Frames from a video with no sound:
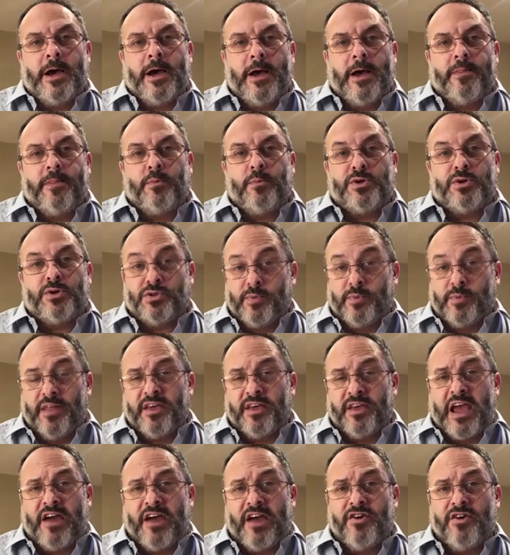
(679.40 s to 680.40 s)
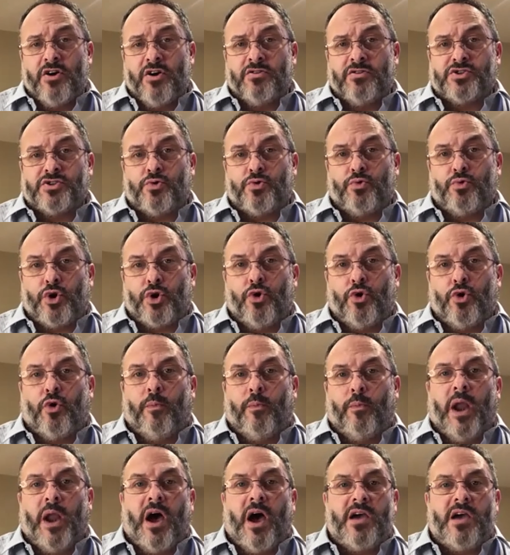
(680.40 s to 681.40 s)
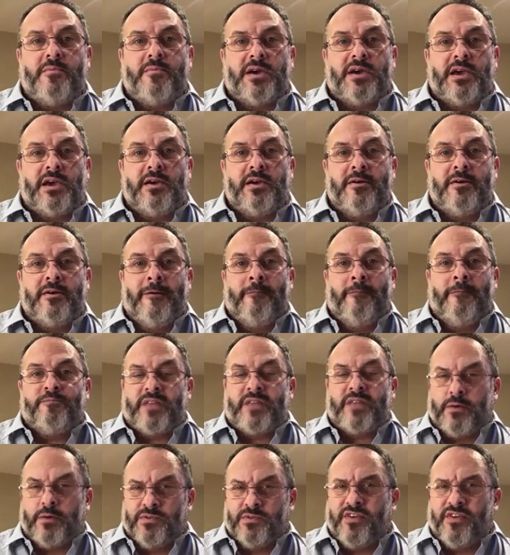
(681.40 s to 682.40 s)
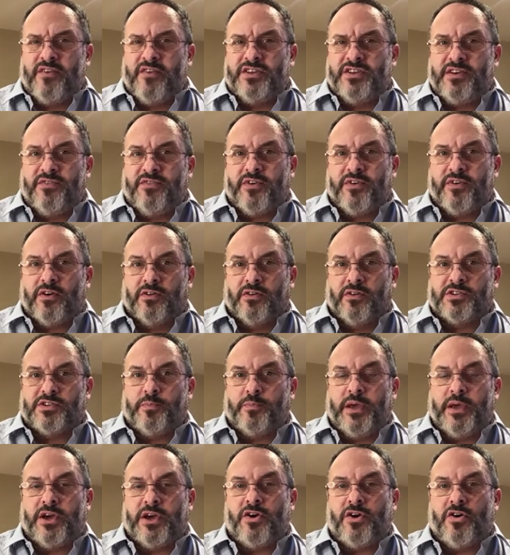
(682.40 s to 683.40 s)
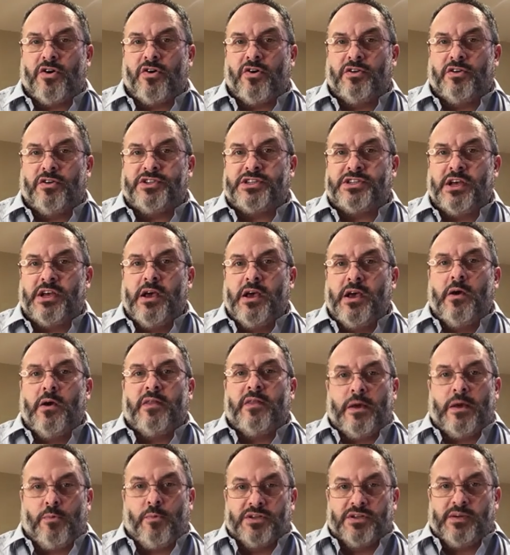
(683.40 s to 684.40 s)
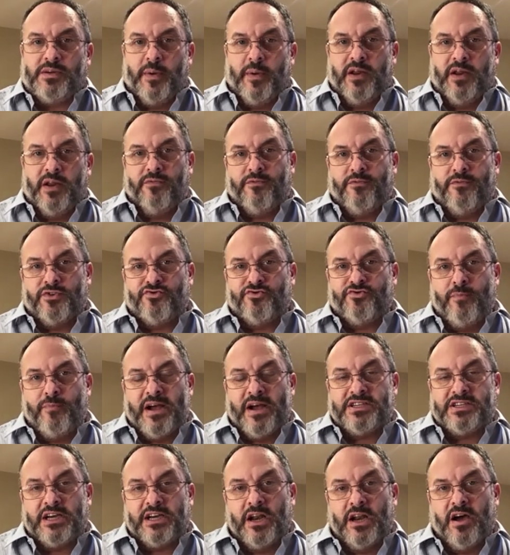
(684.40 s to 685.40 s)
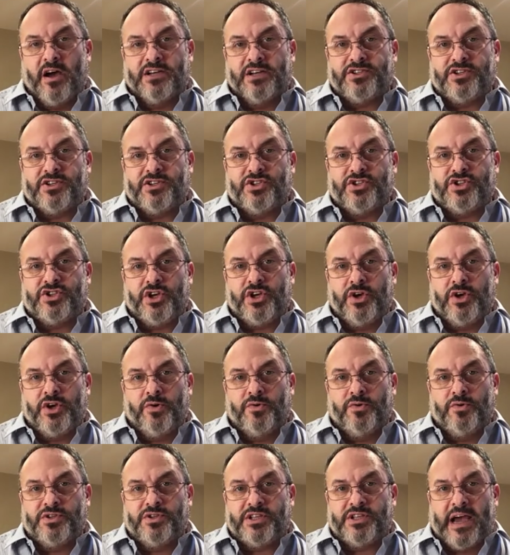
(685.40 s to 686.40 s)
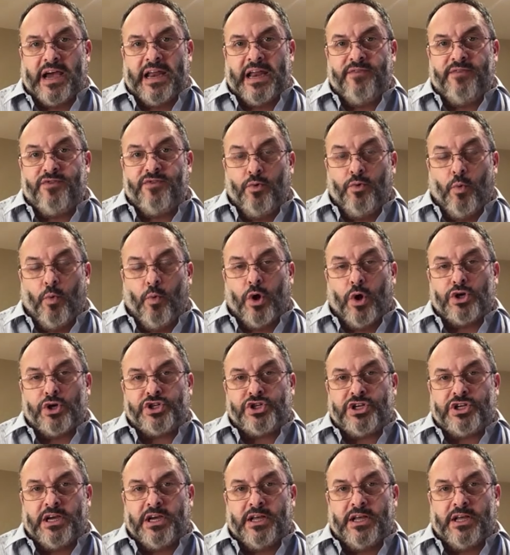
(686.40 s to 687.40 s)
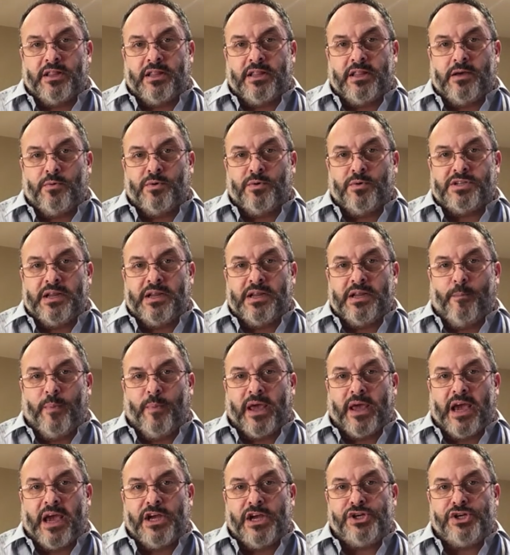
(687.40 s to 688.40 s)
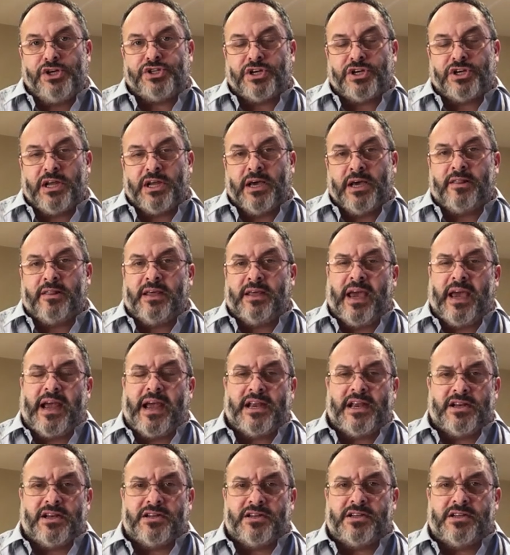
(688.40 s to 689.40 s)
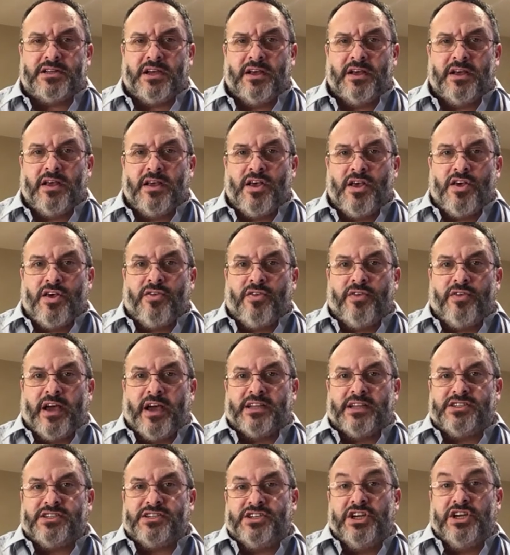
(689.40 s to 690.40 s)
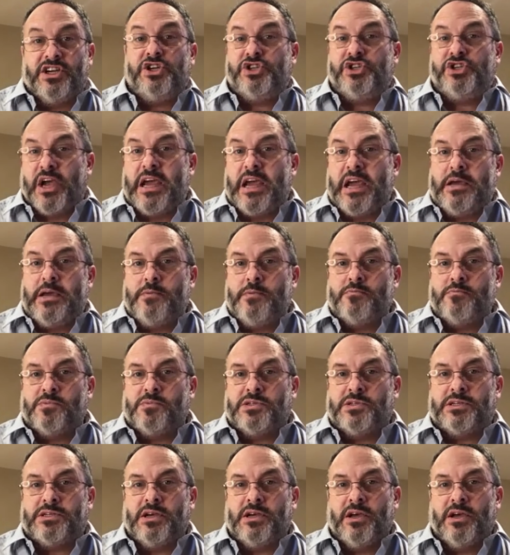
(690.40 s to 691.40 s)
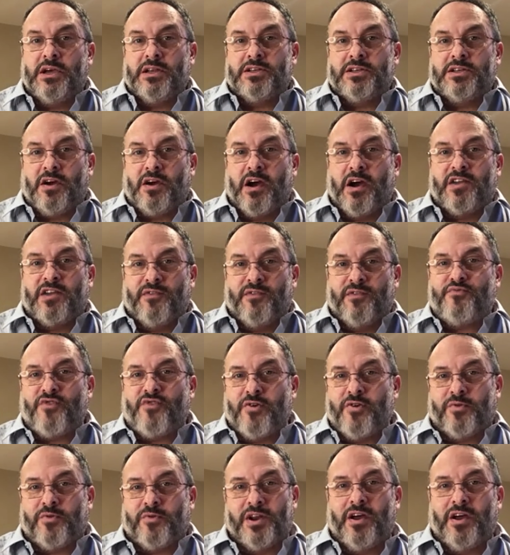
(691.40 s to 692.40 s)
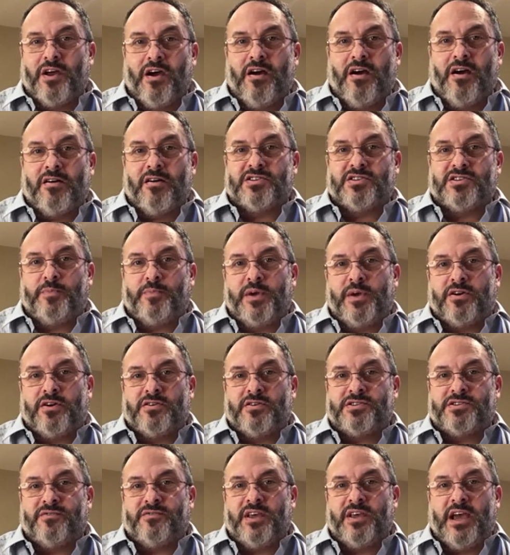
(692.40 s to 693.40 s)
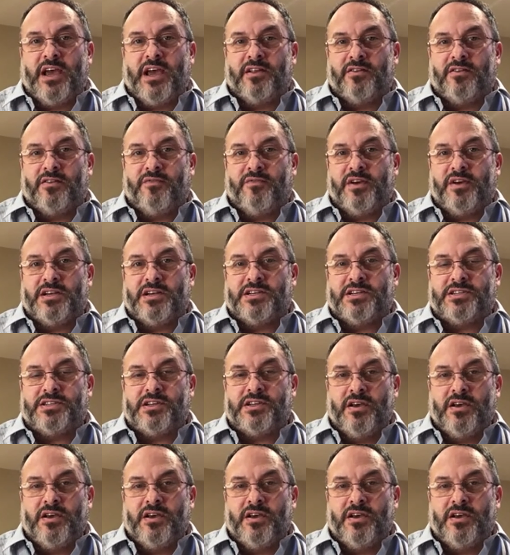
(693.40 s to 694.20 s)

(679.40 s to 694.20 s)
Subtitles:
which was about the carry-ons called Call Blimey, that was very difficult because there was a bit of dramatic license used. And if you watched it, there was an implication at the end that Sid James died of a broken heart because of the end of his